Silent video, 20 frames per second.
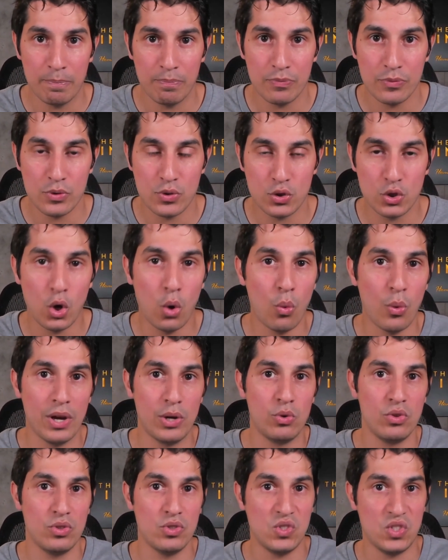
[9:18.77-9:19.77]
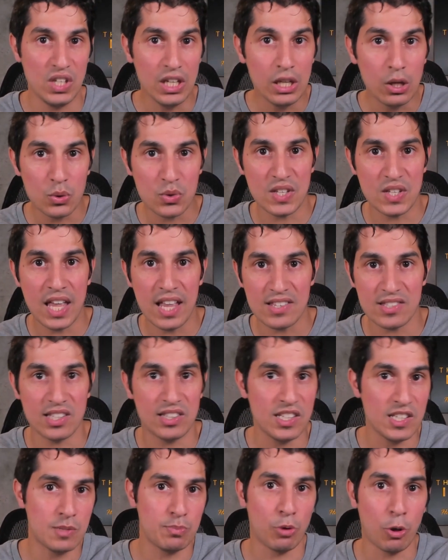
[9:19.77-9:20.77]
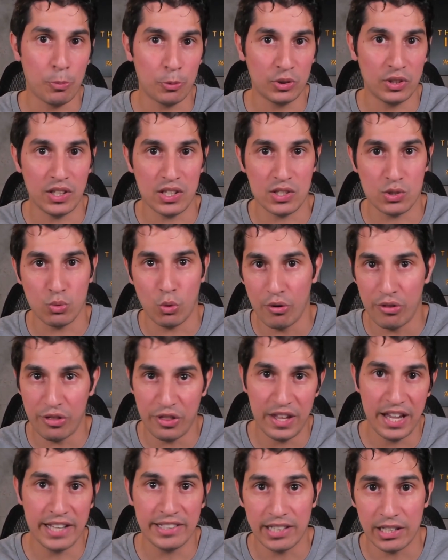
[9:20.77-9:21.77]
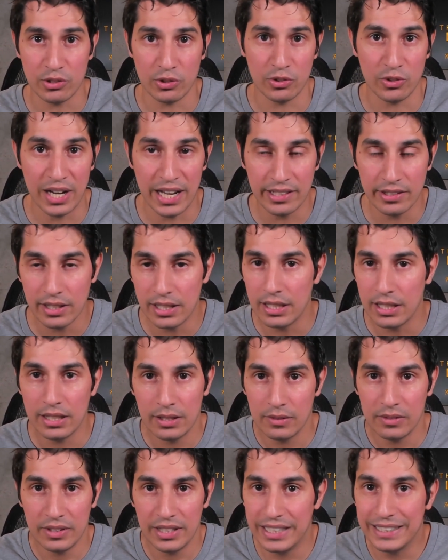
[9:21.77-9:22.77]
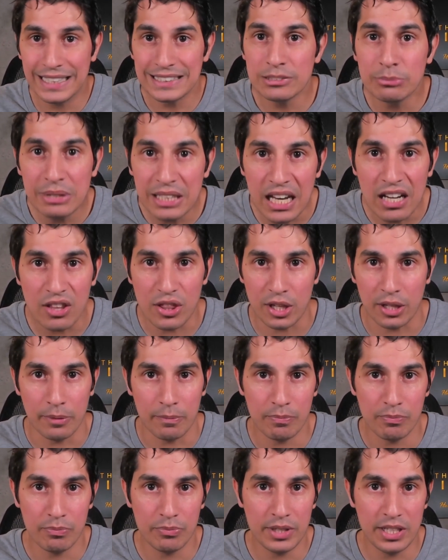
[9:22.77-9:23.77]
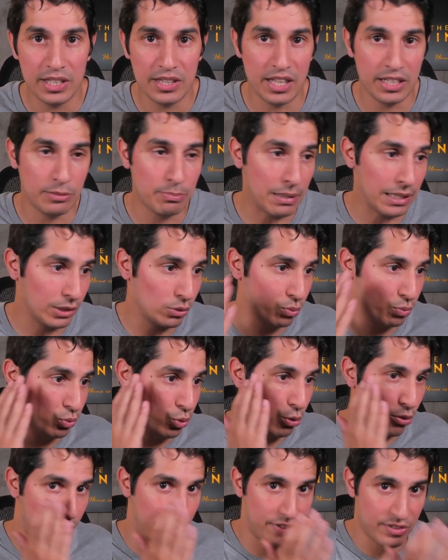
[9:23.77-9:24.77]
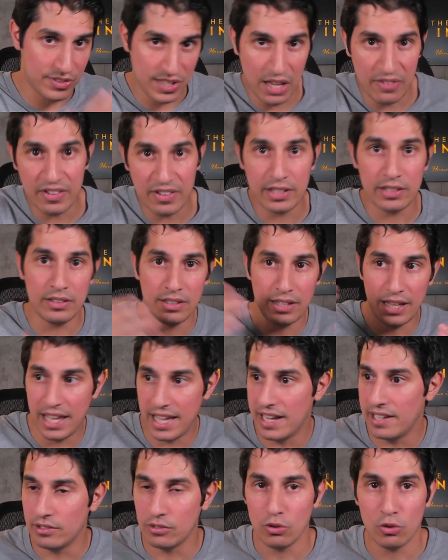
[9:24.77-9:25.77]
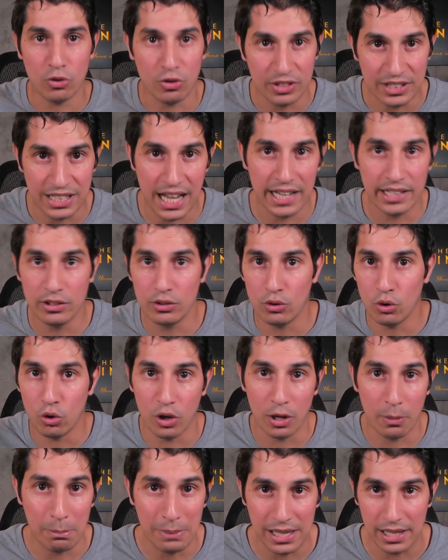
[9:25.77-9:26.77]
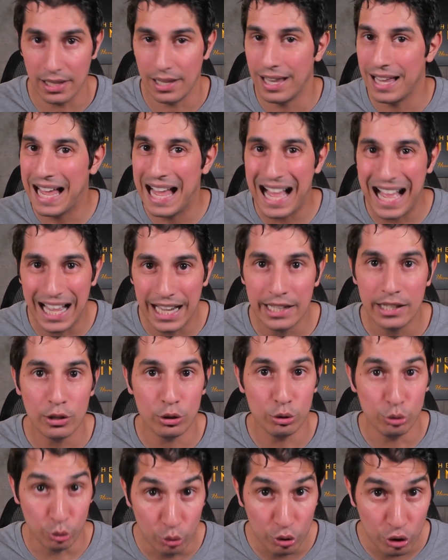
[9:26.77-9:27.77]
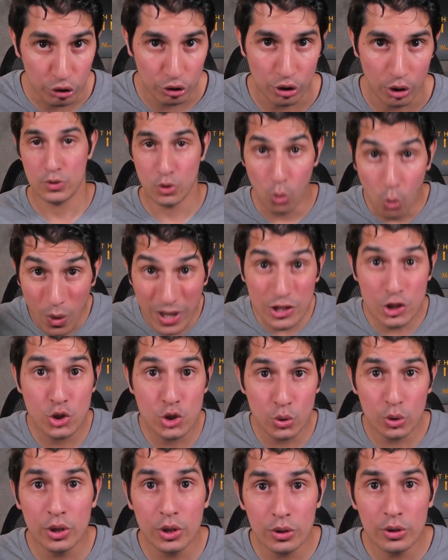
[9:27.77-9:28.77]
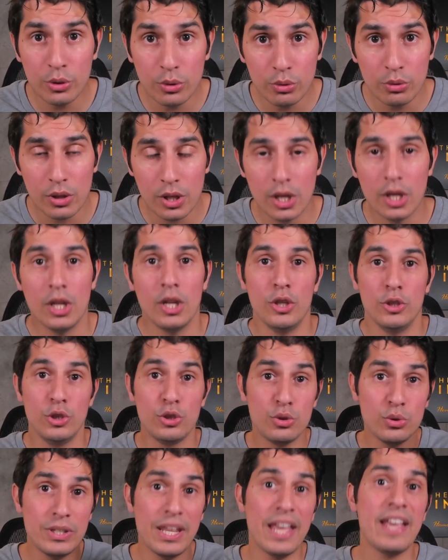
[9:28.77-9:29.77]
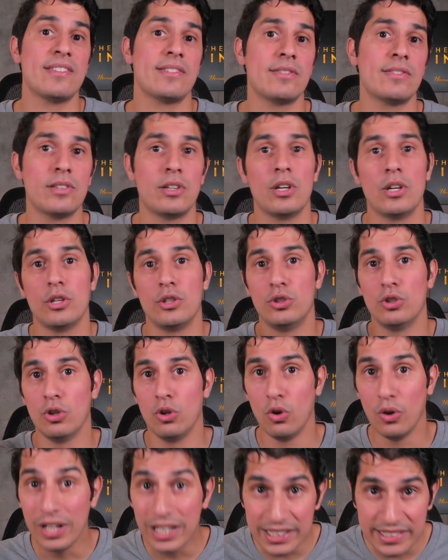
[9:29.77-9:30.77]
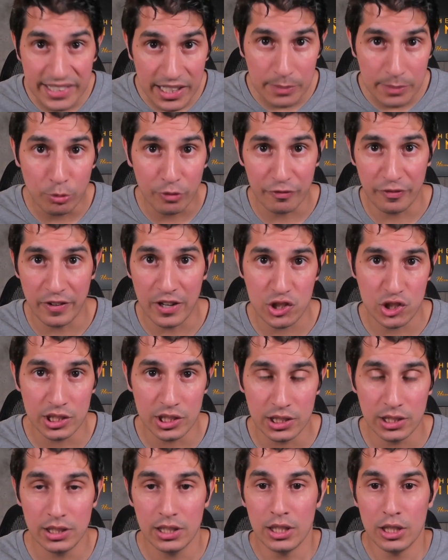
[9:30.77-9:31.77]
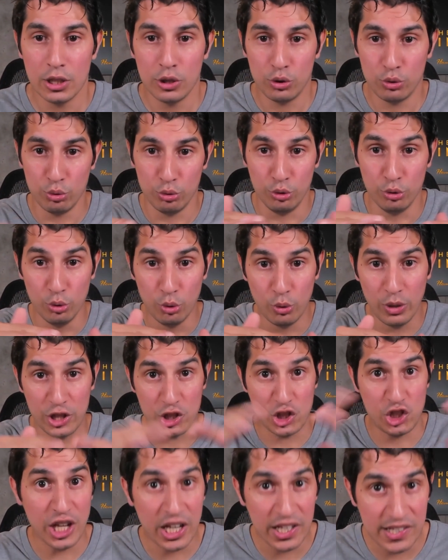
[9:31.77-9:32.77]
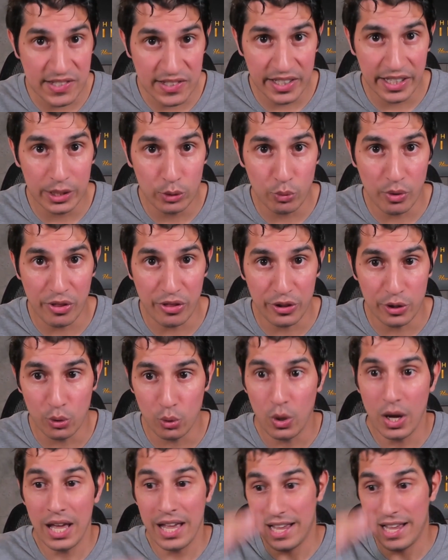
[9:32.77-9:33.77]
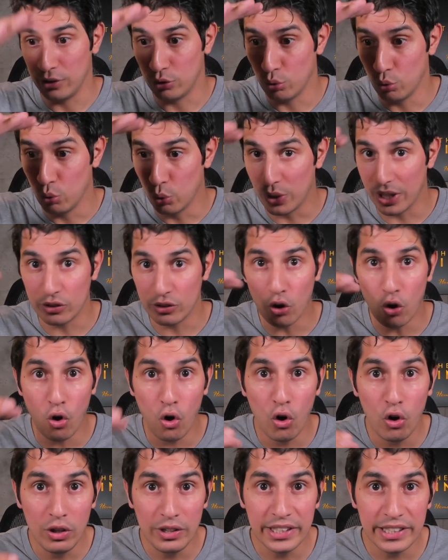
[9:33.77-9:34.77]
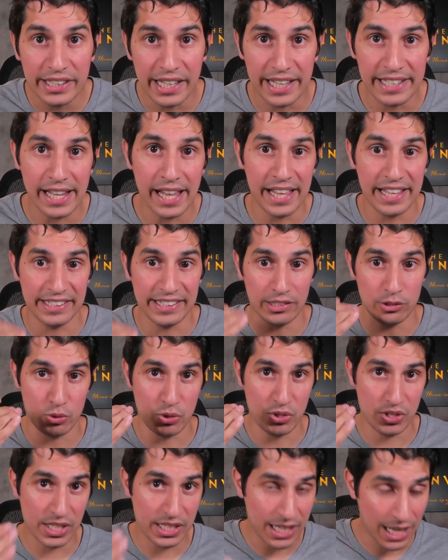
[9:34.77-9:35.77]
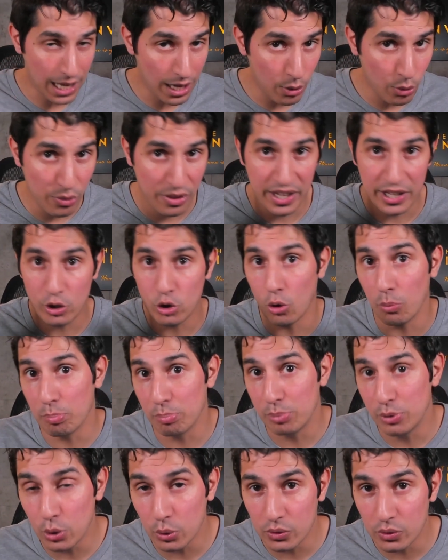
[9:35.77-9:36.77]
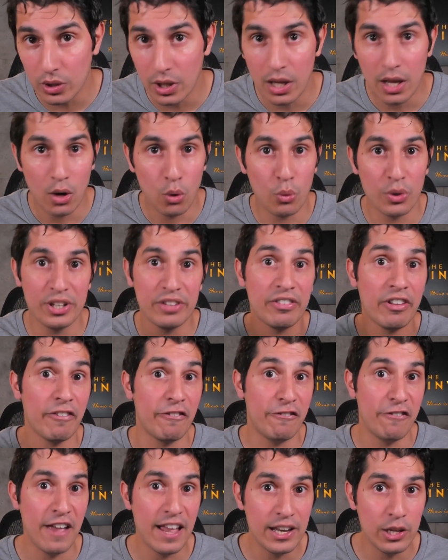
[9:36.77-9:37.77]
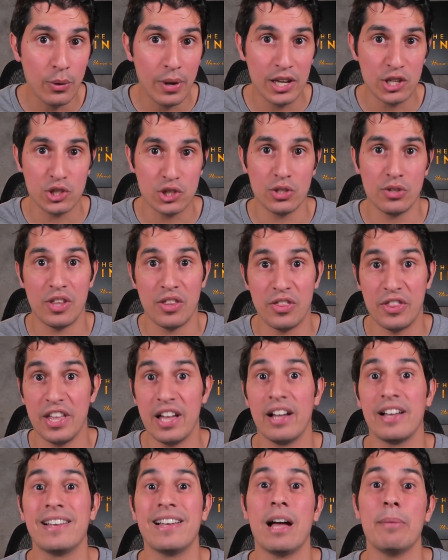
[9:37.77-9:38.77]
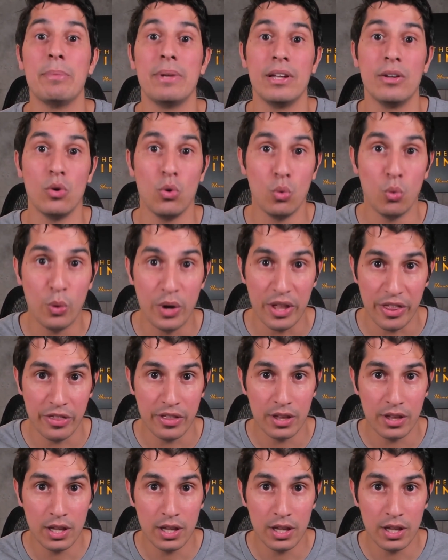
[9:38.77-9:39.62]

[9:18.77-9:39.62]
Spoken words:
So when Zillow says that this property is worth 800 grand, it doesn't mean anything. It might be worth 7, 8, 9, or a mil. I do not know. So what should you do? You should ask your real estate professional to do a share screen with you and to look at all the data and understand how they compute whatever valuation that they are coming with.